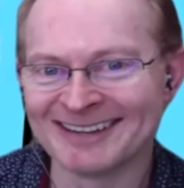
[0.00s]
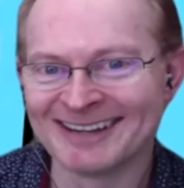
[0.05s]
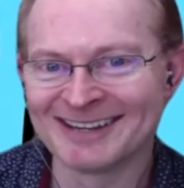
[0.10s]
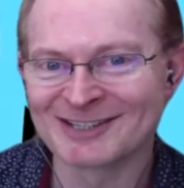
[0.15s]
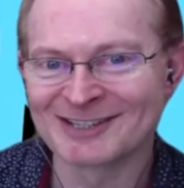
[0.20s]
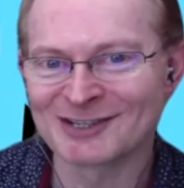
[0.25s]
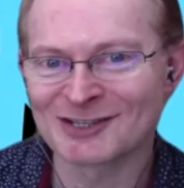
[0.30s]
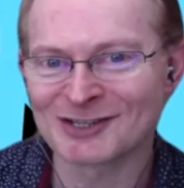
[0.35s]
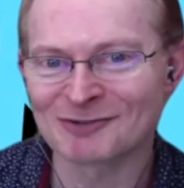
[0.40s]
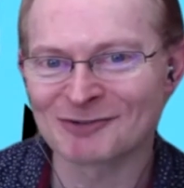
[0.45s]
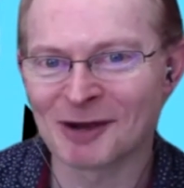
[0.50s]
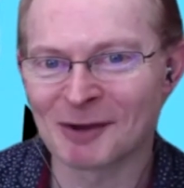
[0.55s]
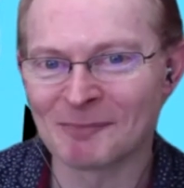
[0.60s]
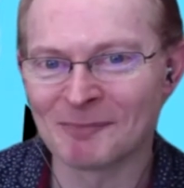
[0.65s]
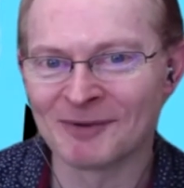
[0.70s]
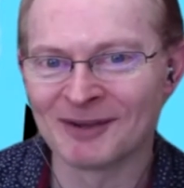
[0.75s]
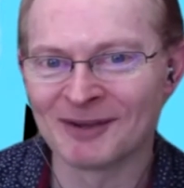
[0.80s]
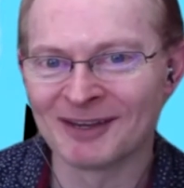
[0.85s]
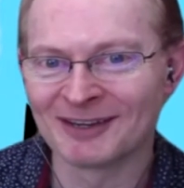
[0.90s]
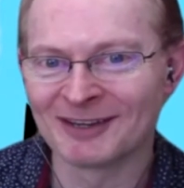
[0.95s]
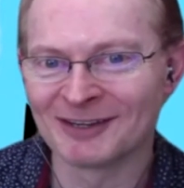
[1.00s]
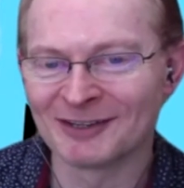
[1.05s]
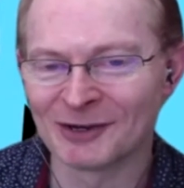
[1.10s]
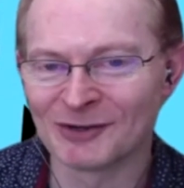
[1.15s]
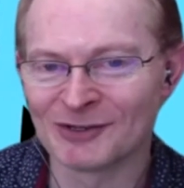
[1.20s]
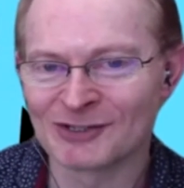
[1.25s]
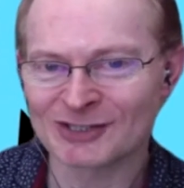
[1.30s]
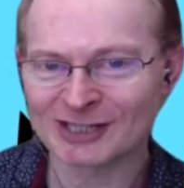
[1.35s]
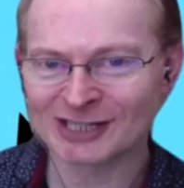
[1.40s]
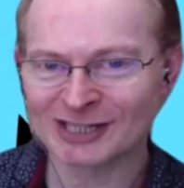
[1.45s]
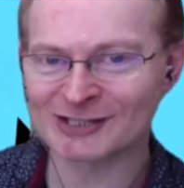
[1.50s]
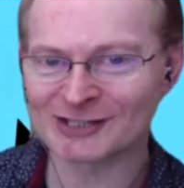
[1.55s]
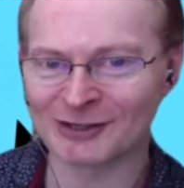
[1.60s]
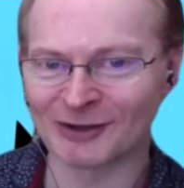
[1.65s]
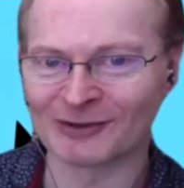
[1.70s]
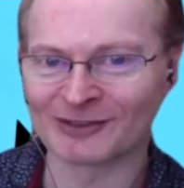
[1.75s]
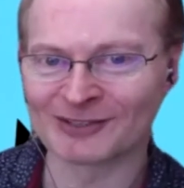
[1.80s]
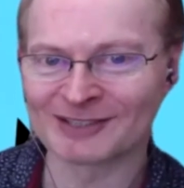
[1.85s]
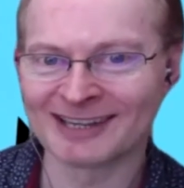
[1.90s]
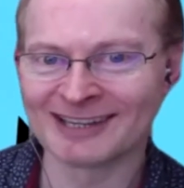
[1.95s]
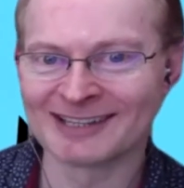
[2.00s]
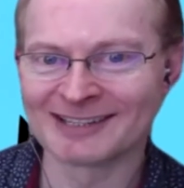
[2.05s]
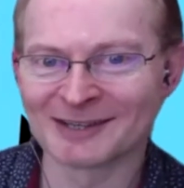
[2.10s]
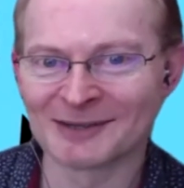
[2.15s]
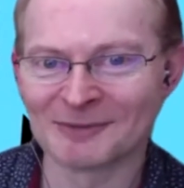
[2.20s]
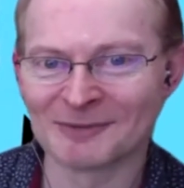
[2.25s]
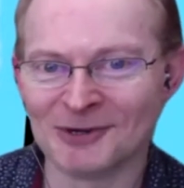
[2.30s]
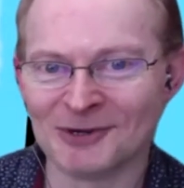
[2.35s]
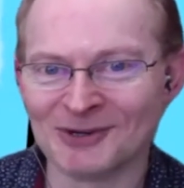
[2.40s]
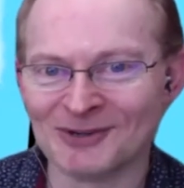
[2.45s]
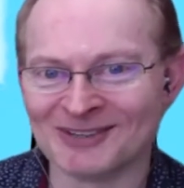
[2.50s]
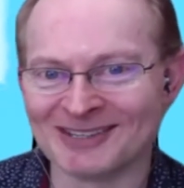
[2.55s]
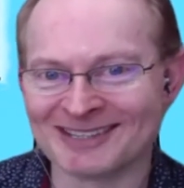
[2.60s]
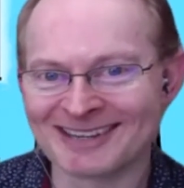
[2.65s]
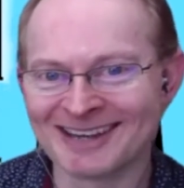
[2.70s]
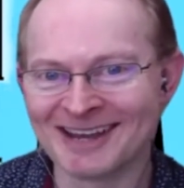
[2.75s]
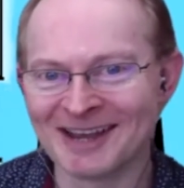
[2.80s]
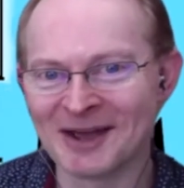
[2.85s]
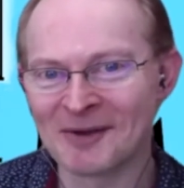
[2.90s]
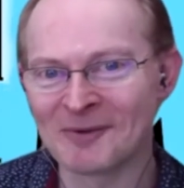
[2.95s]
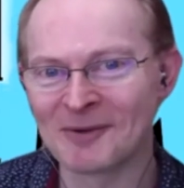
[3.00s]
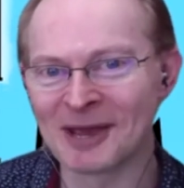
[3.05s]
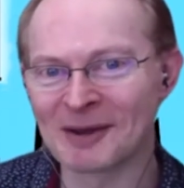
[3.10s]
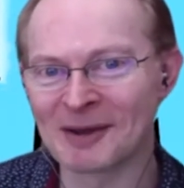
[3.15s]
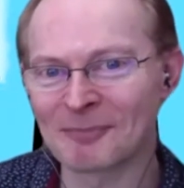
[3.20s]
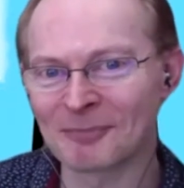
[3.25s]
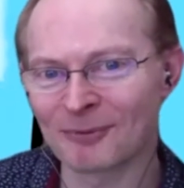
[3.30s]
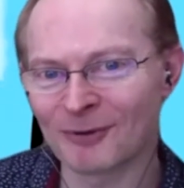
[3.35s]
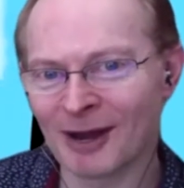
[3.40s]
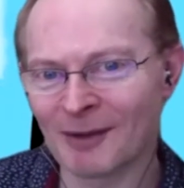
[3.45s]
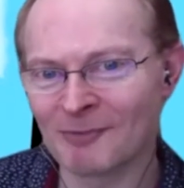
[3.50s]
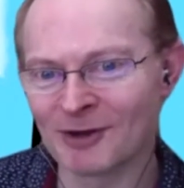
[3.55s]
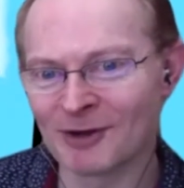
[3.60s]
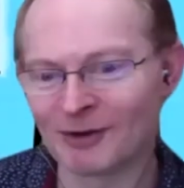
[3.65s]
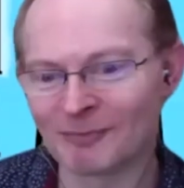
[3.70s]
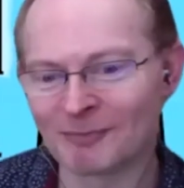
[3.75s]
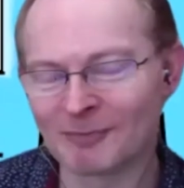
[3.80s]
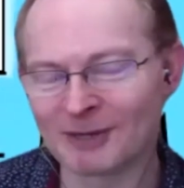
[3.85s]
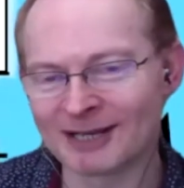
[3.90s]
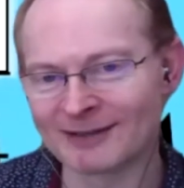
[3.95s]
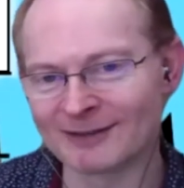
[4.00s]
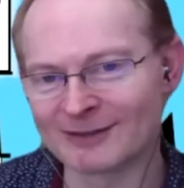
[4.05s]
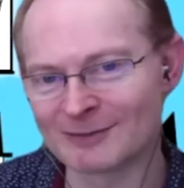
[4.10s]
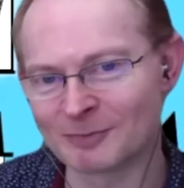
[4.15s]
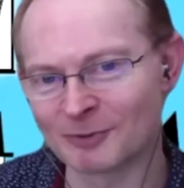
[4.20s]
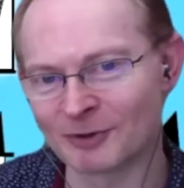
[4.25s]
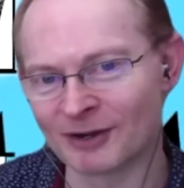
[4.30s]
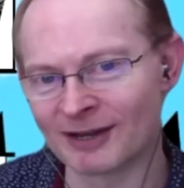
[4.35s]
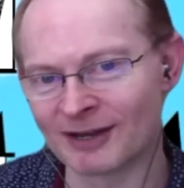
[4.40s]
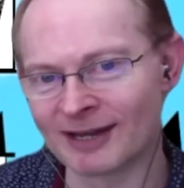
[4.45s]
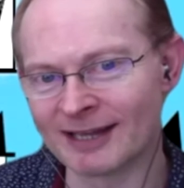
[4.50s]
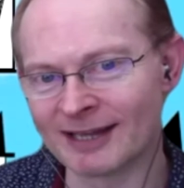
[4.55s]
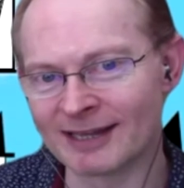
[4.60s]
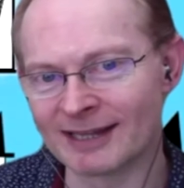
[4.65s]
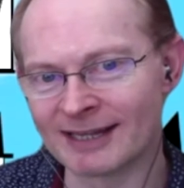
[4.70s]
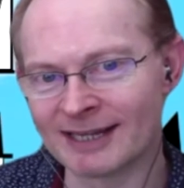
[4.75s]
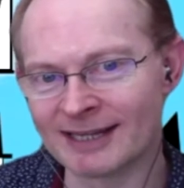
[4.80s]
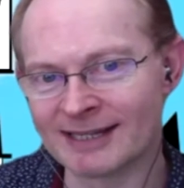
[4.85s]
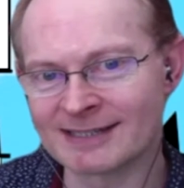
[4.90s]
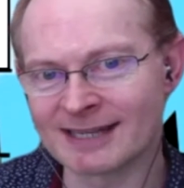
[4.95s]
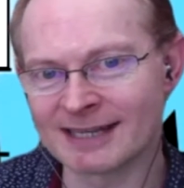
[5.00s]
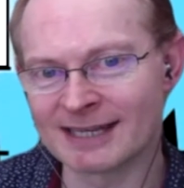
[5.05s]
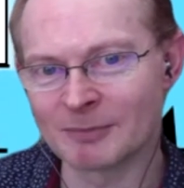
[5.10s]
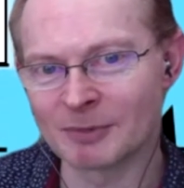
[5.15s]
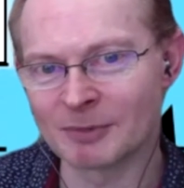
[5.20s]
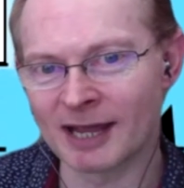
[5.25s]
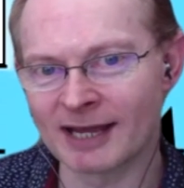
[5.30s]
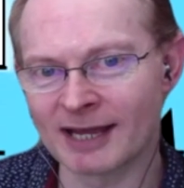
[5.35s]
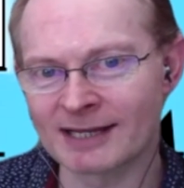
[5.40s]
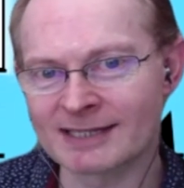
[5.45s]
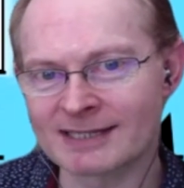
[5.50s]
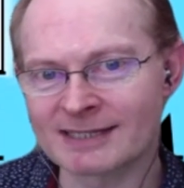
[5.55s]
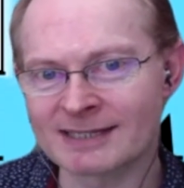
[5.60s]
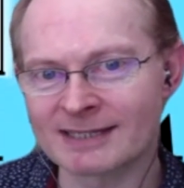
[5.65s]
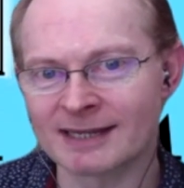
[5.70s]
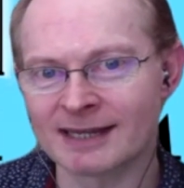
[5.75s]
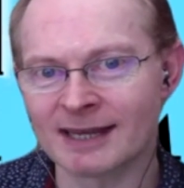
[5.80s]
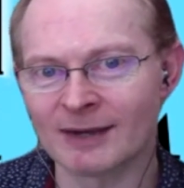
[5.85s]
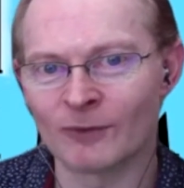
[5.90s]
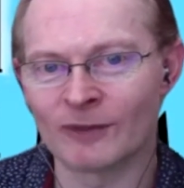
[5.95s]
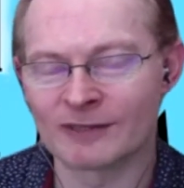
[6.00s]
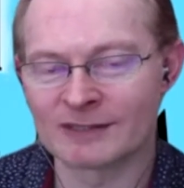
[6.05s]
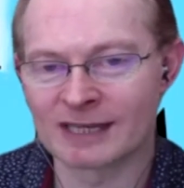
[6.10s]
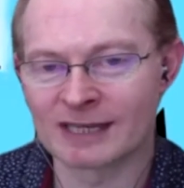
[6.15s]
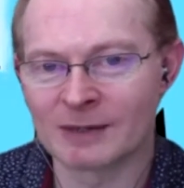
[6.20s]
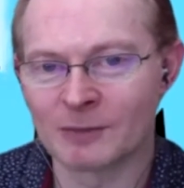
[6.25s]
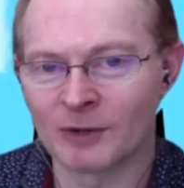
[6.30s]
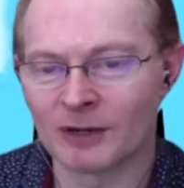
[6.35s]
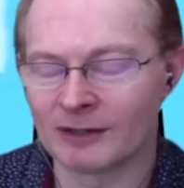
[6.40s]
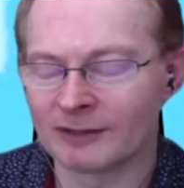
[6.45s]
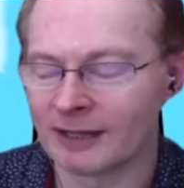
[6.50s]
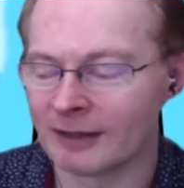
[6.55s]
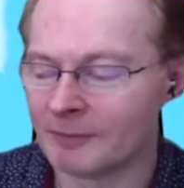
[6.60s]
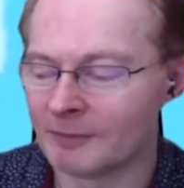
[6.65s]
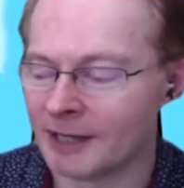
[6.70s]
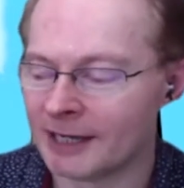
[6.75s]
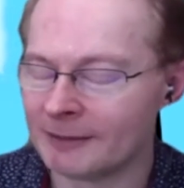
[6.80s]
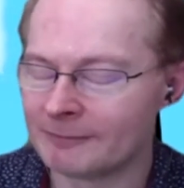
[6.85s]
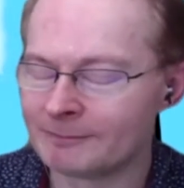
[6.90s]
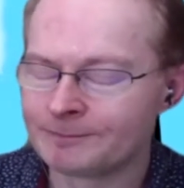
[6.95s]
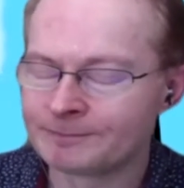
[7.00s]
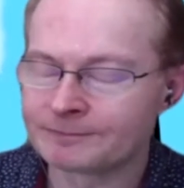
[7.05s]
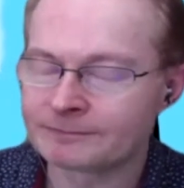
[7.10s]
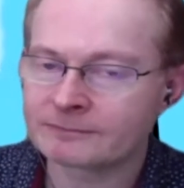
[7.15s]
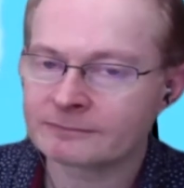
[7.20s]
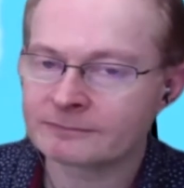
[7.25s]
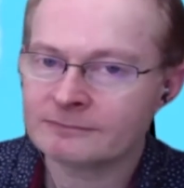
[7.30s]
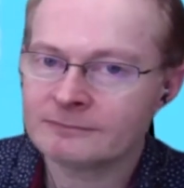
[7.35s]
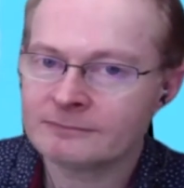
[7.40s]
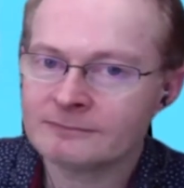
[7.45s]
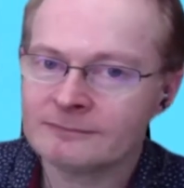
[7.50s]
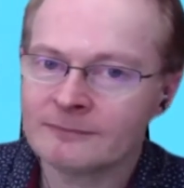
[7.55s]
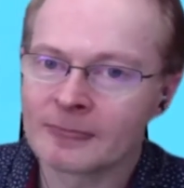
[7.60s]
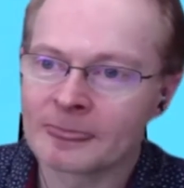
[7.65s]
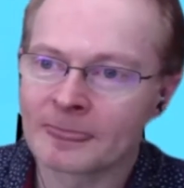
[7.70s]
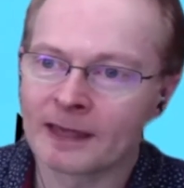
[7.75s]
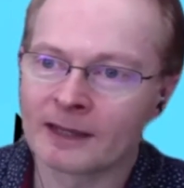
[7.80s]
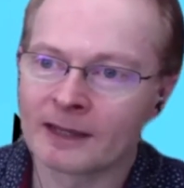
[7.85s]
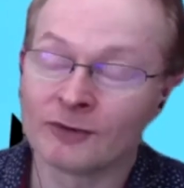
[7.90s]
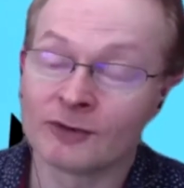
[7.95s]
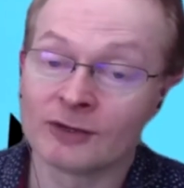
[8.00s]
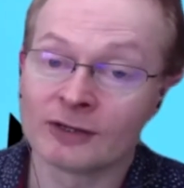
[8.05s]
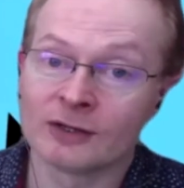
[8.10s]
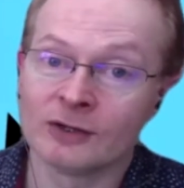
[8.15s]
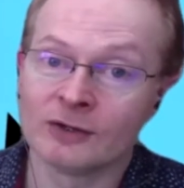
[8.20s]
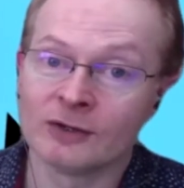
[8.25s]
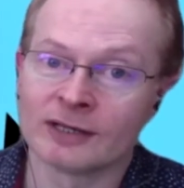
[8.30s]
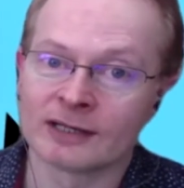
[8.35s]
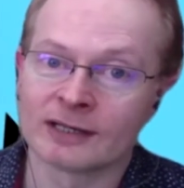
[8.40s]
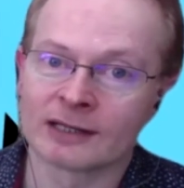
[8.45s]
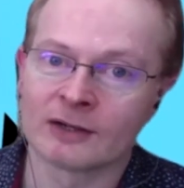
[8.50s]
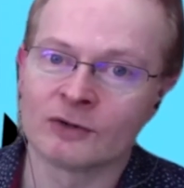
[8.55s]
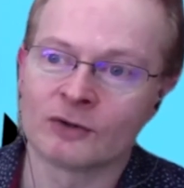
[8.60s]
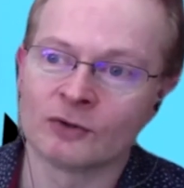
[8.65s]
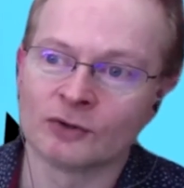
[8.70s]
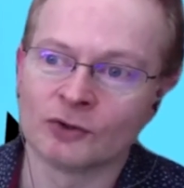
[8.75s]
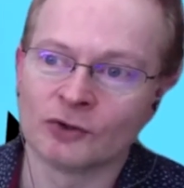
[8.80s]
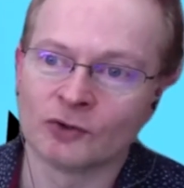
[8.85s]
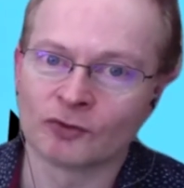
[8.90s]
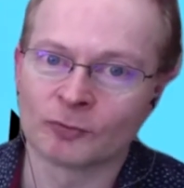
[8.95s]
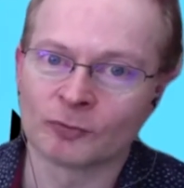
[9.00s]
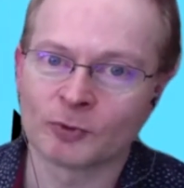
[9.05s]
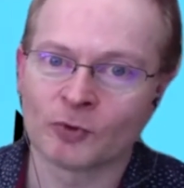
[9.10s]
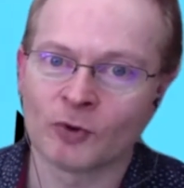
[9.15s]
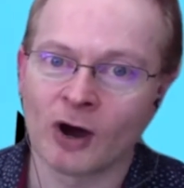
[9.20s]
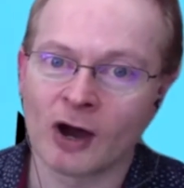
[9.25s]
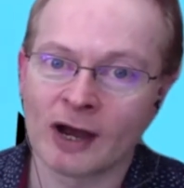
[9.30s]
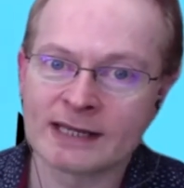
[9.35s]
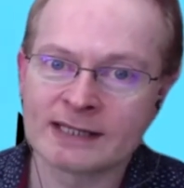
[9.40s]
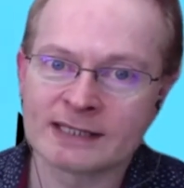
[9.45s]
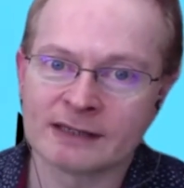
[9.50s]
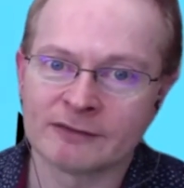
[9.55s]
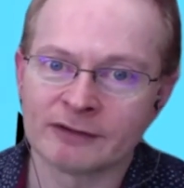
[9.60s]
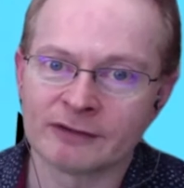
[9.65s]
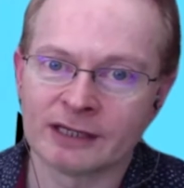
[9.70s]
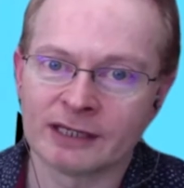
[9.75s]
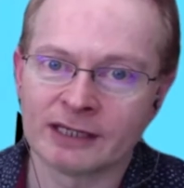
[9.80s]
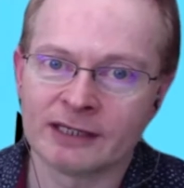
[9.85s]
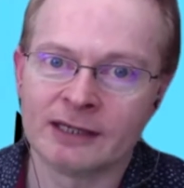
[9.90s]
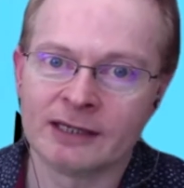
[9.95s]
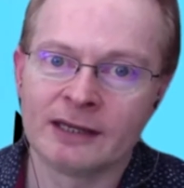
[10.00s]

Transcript: just to rub, sea salt into the wound. We had a premiere in Middlesbrough in the Cineplex or the Cineworld up there, and it was included in the local news report. ITV,